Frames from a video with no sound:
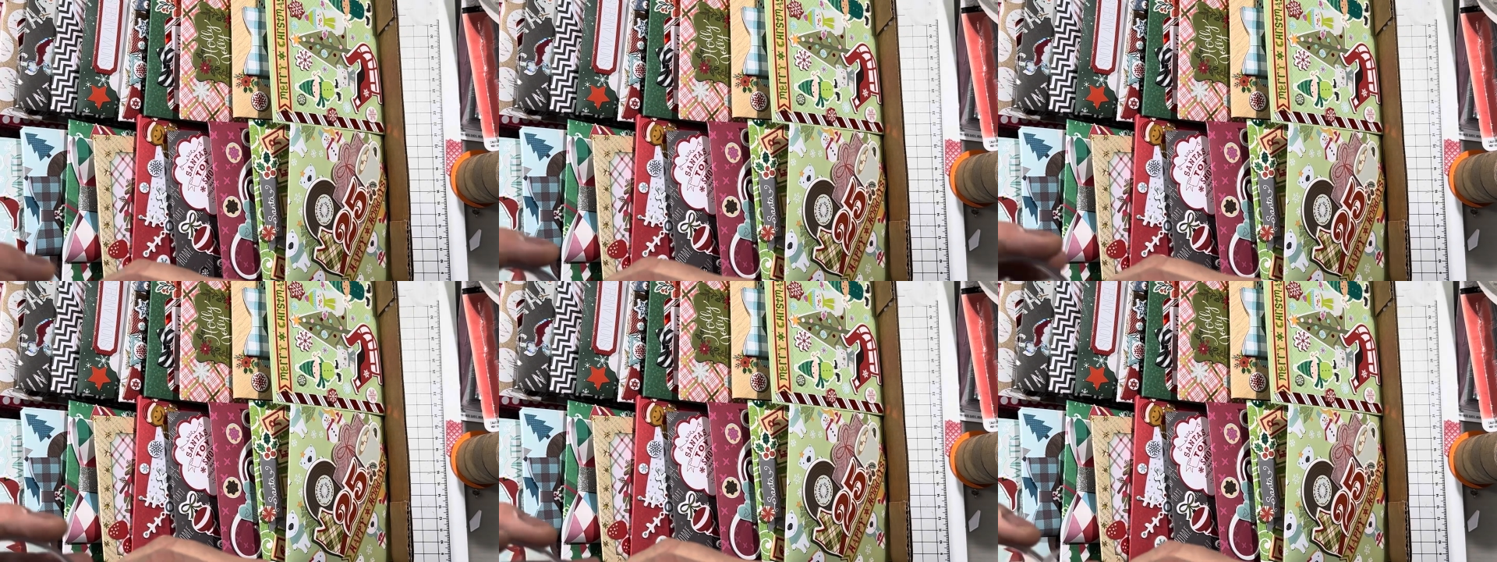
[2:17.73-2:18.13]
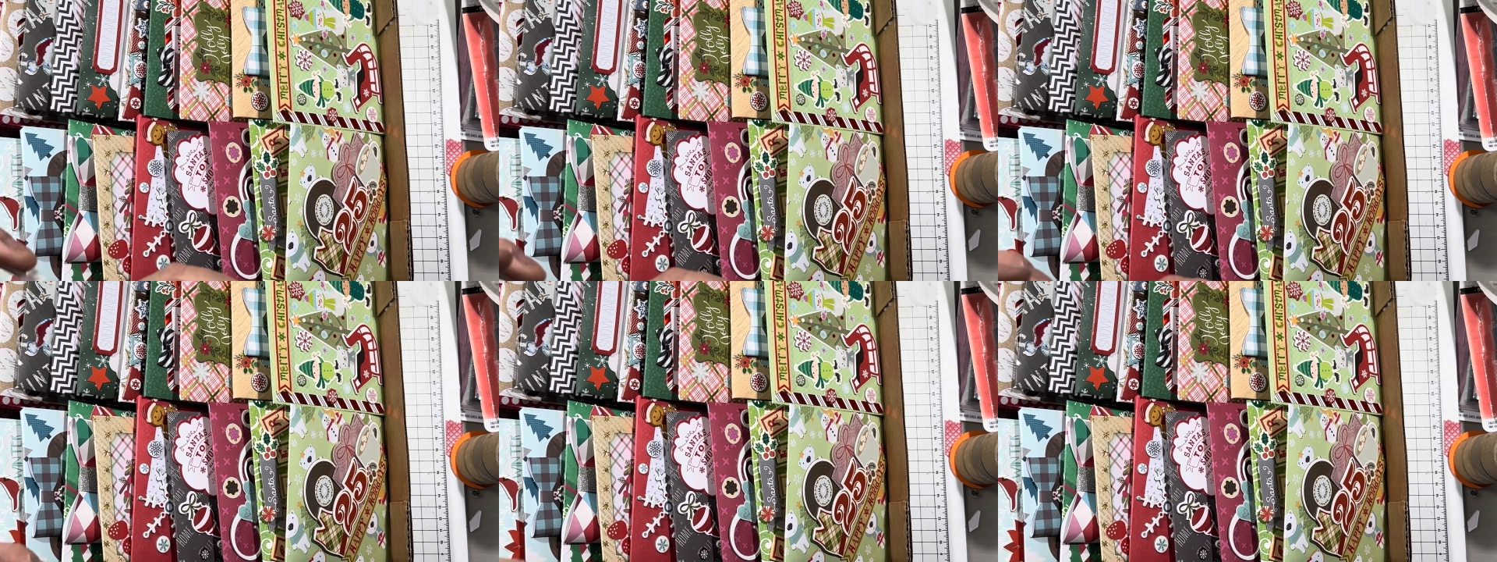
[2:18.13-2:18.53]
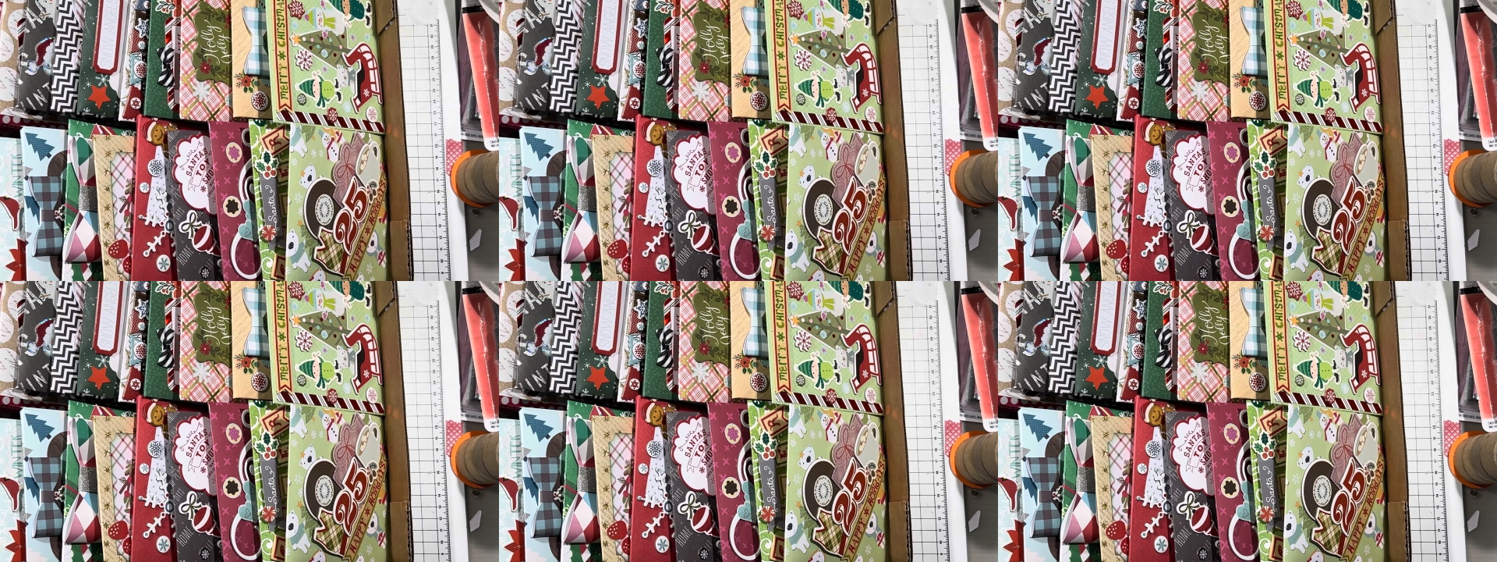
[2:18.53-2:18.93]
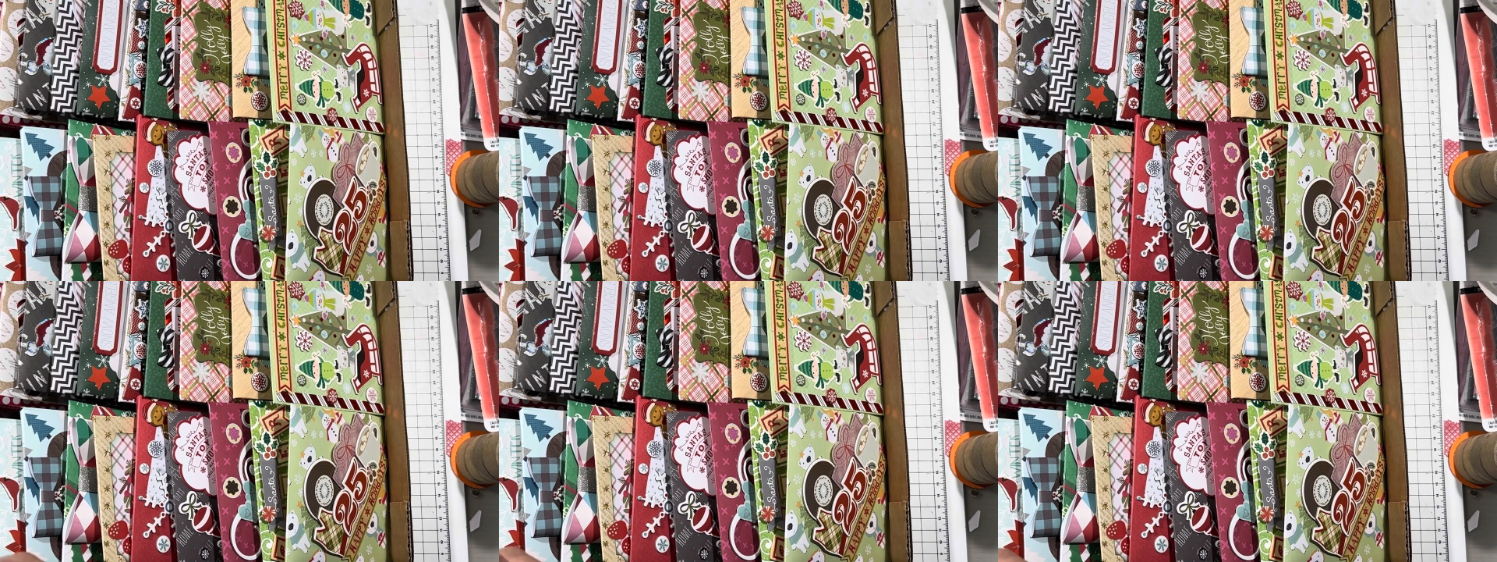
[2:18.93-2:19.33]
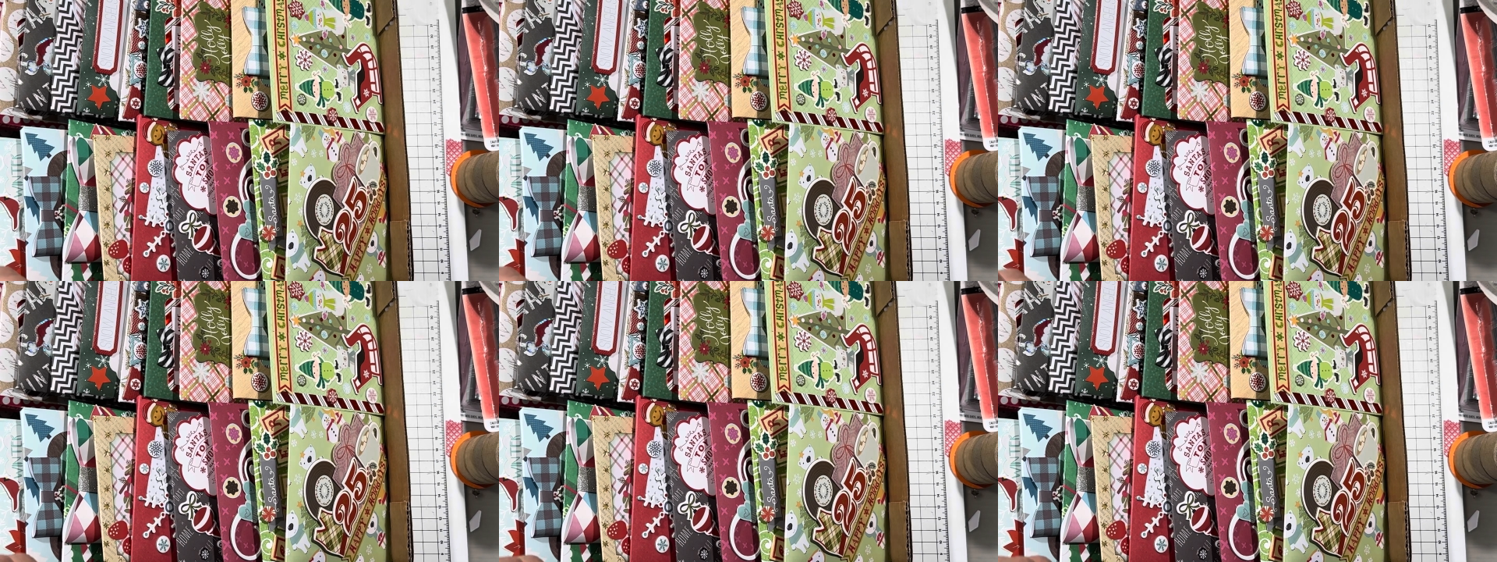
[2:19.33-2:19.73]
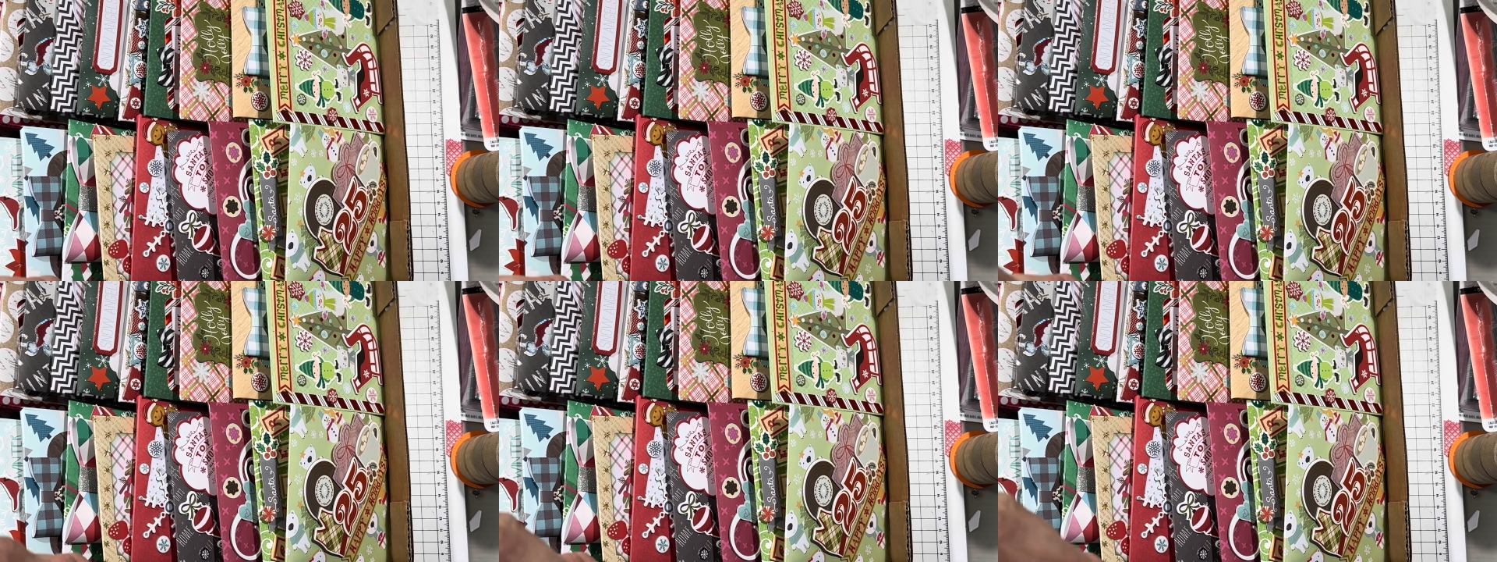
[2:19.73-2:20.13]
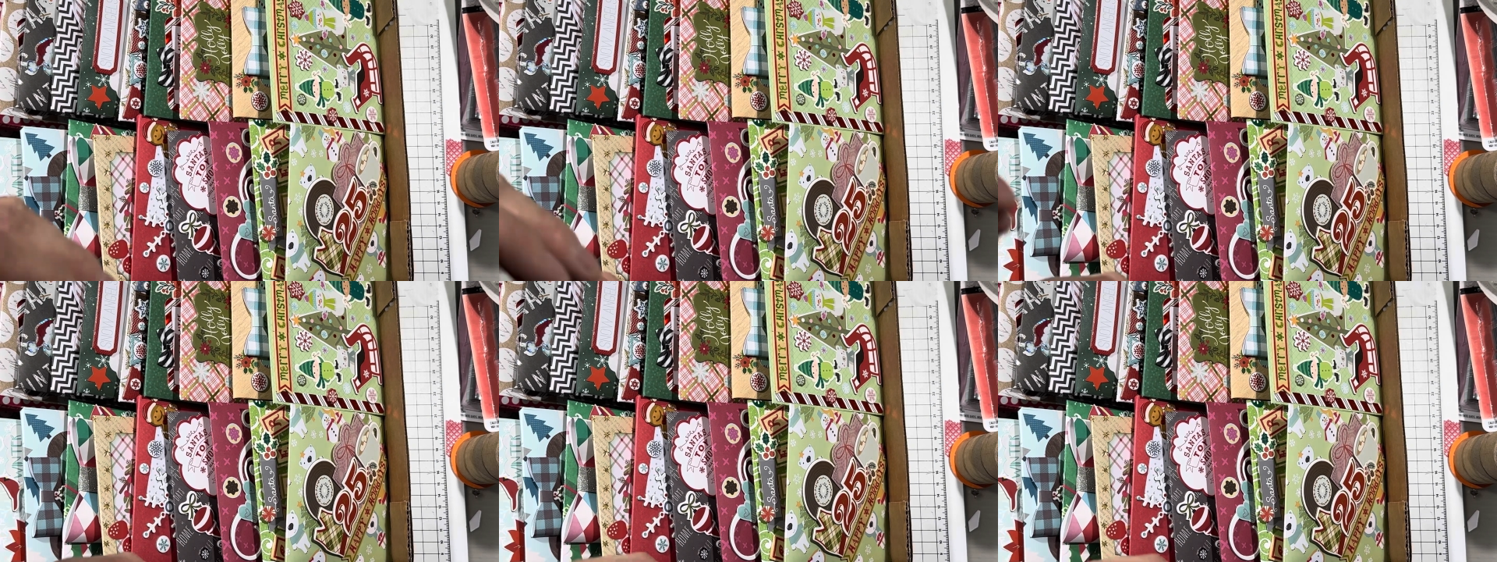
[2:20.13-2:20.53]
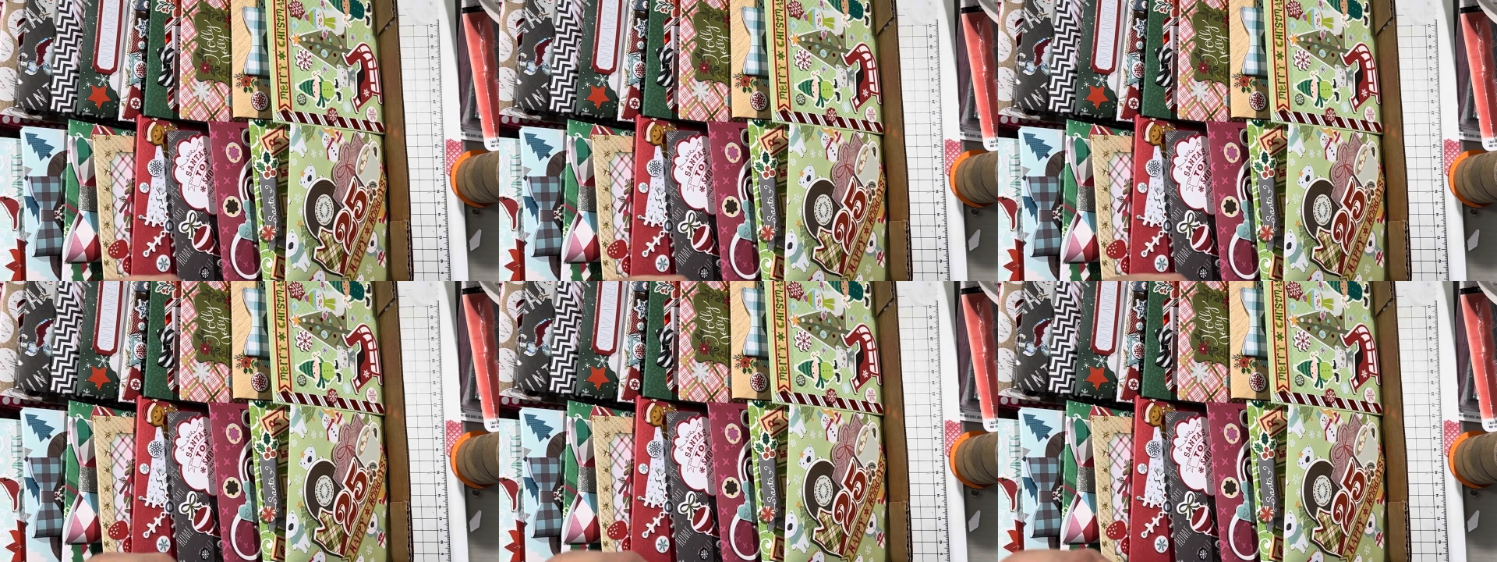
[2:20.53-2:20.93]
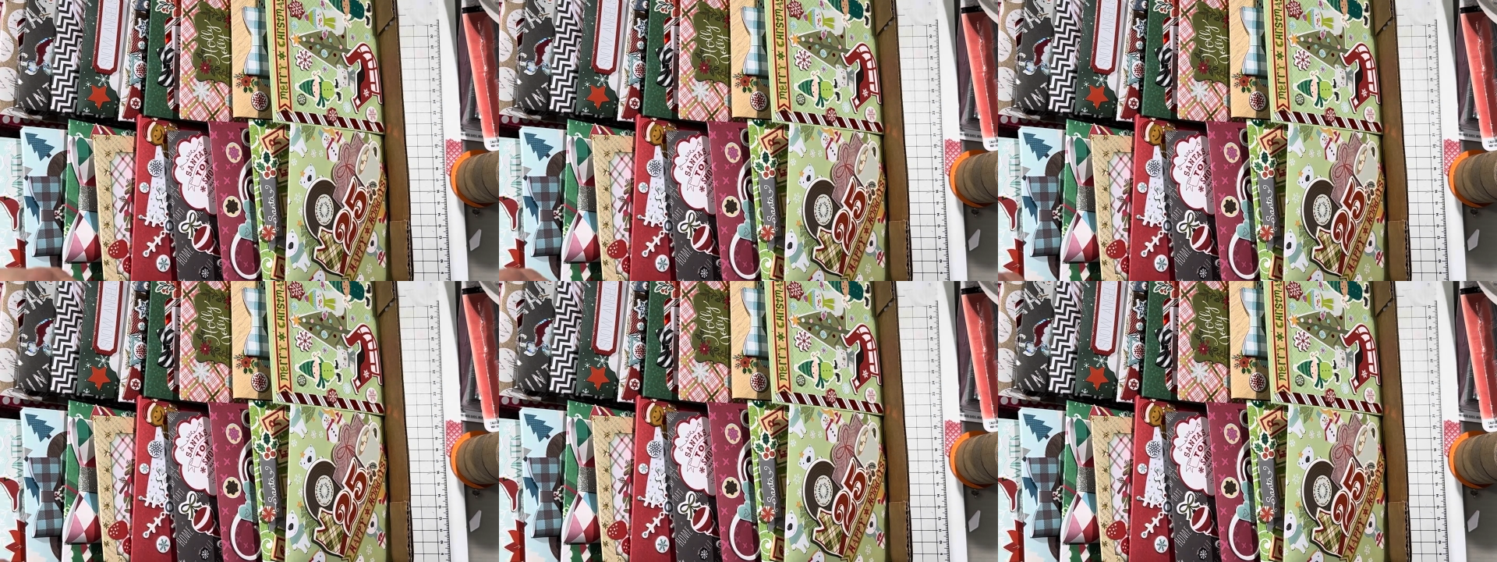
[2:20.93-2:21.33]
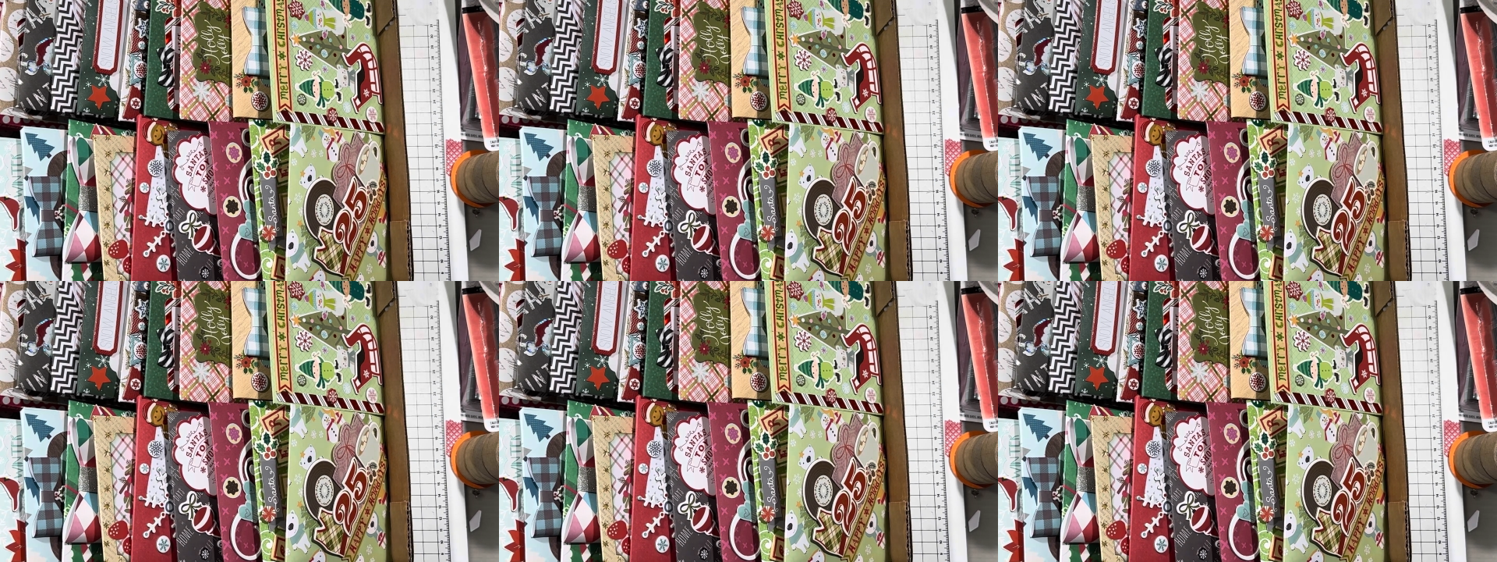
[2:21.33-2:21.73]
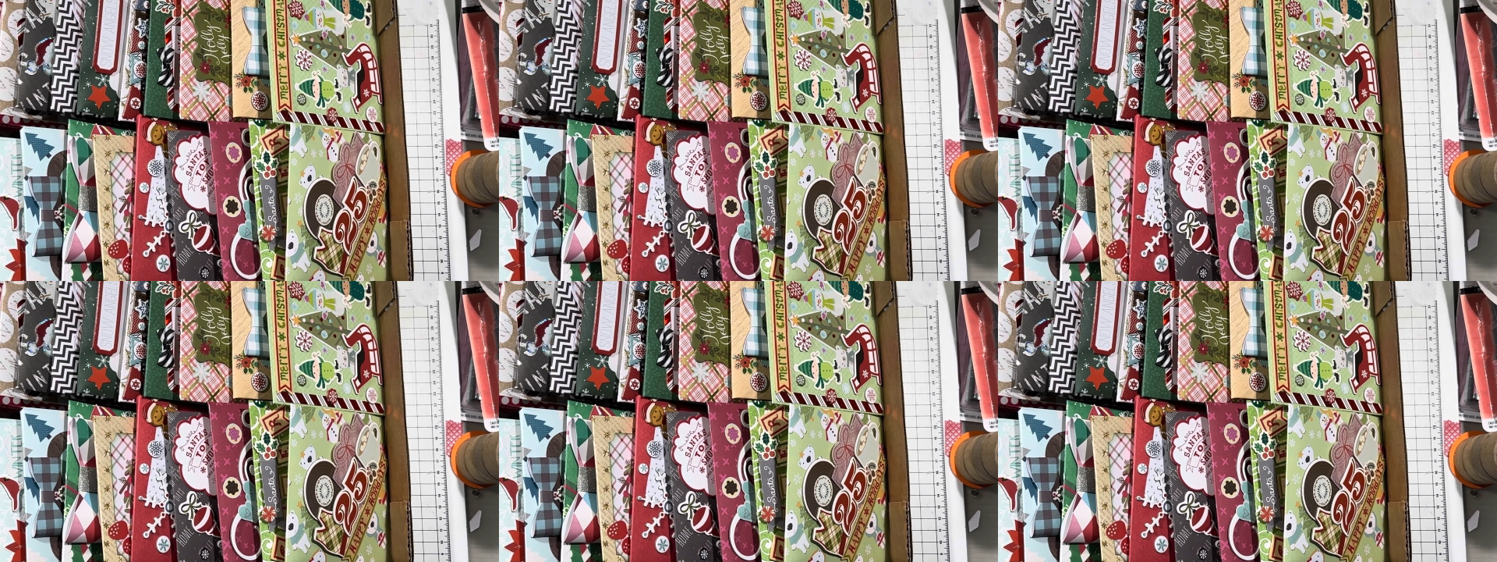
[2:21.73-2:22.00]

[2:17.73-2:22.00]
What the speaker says: No face is visible, so there are no lips to read.